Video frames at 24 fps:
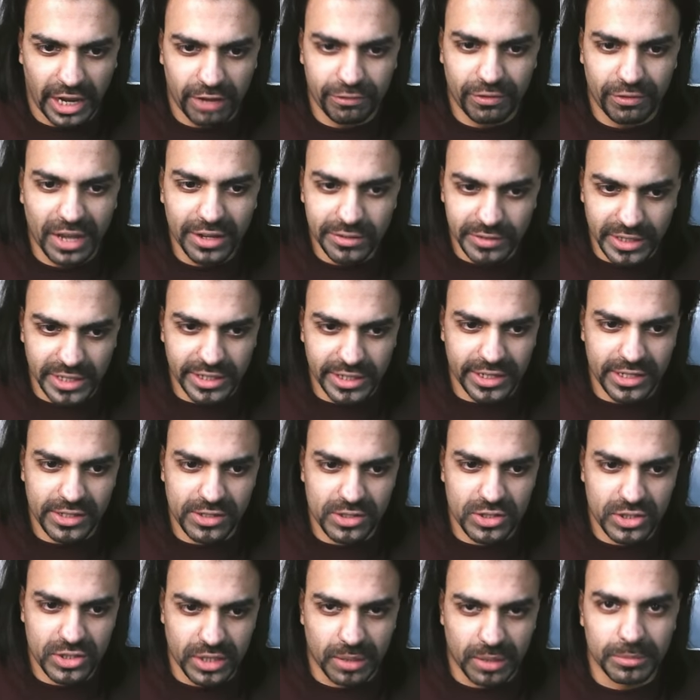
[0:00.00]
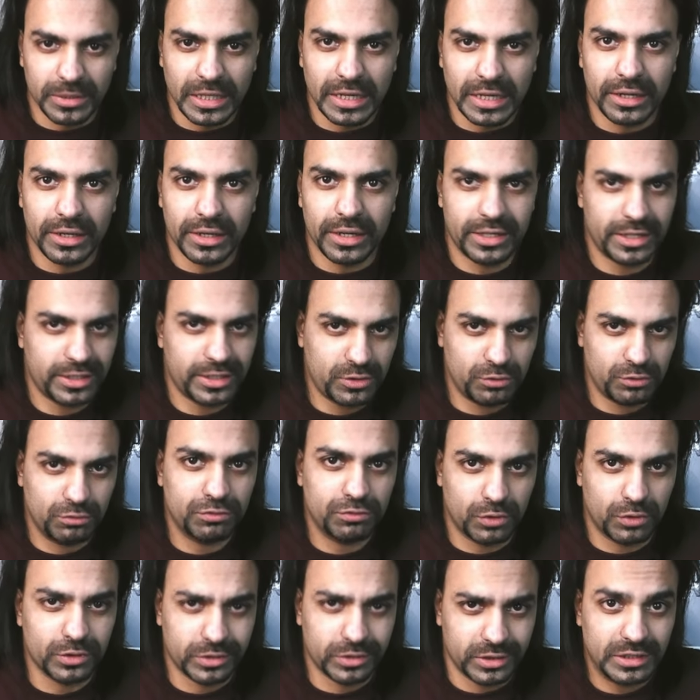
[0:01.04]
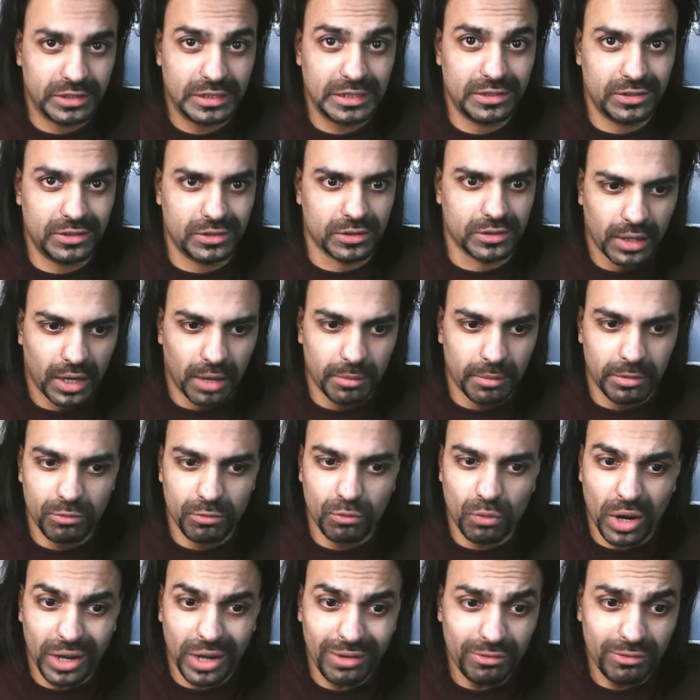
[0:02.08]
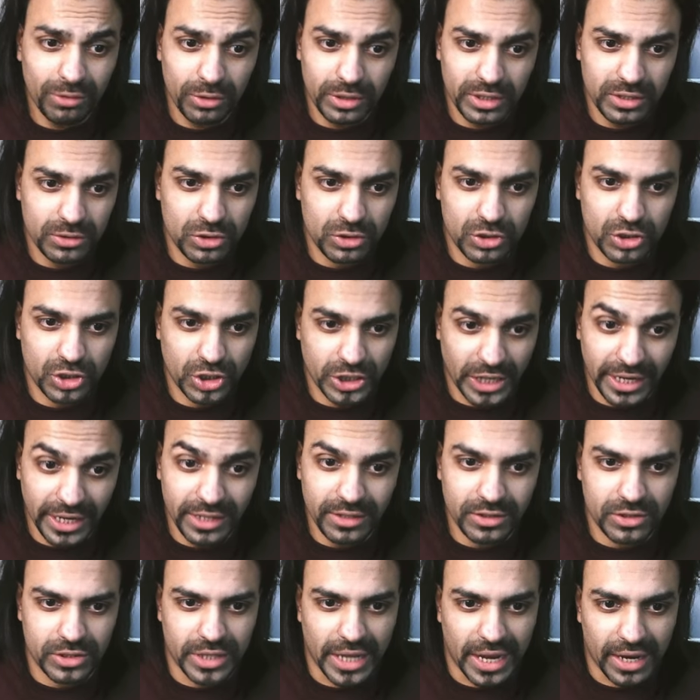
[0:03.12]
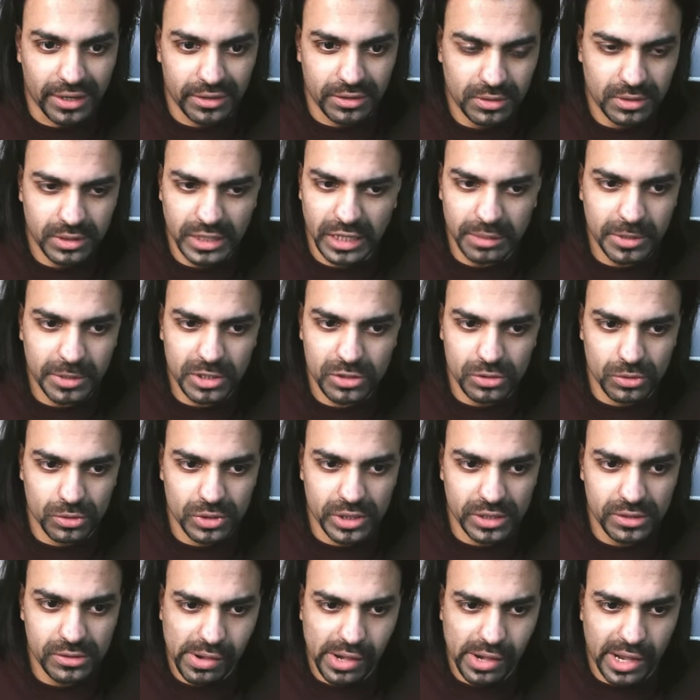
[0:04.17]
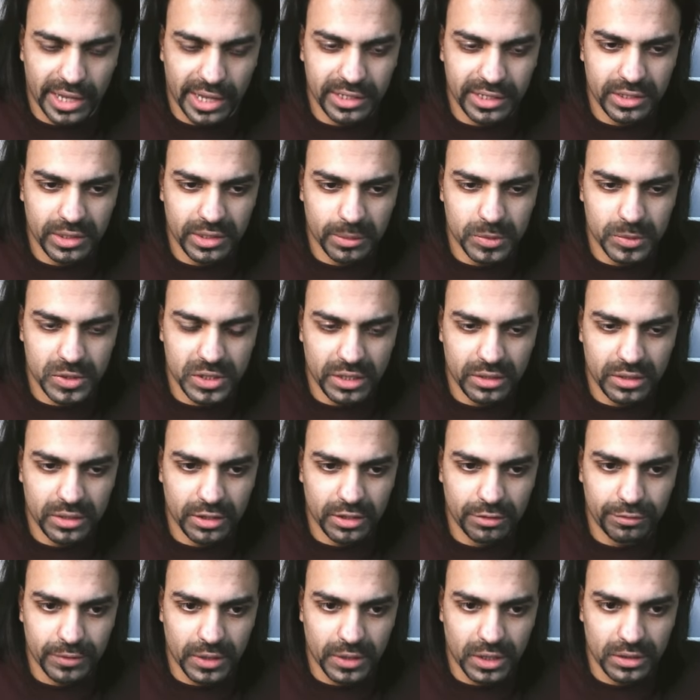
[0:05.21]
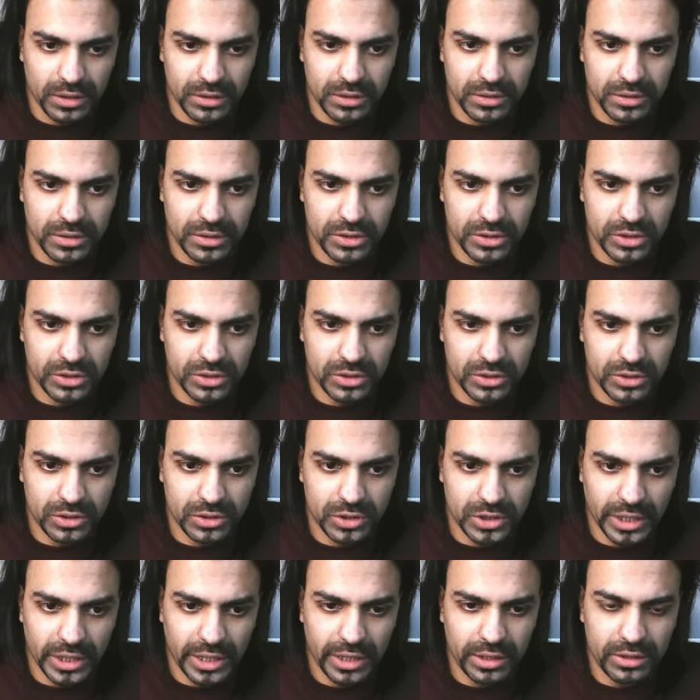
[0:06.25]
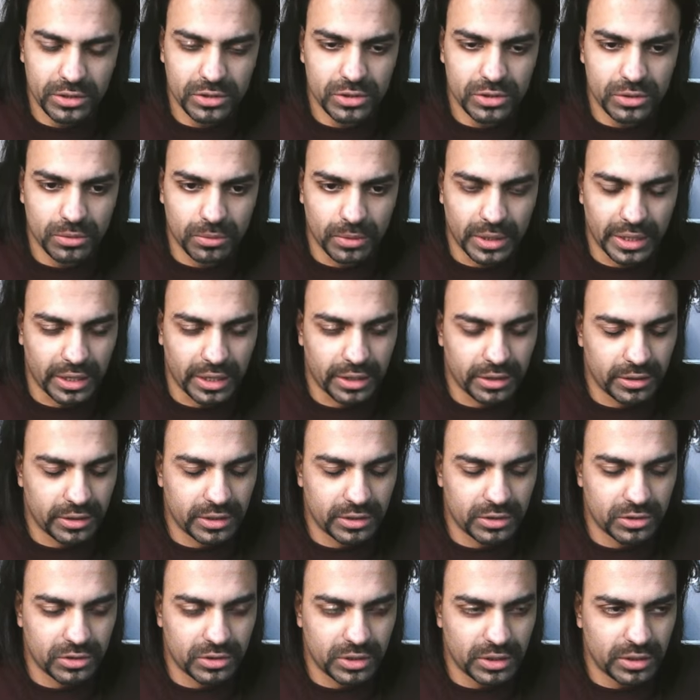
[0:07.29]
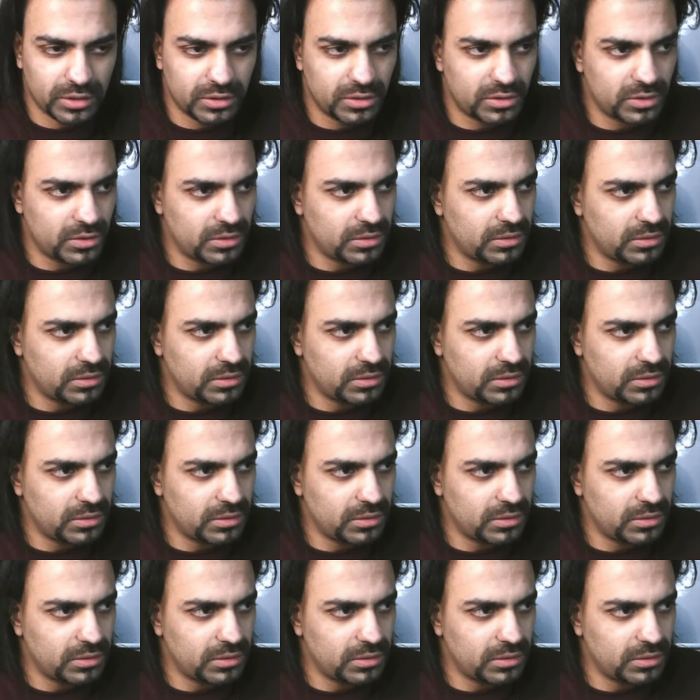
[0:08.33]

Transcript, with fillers: If I've arranged something, it is for a reason. I mean, why would you change that? That makes no sense. I get upset if others change the way I arrange things.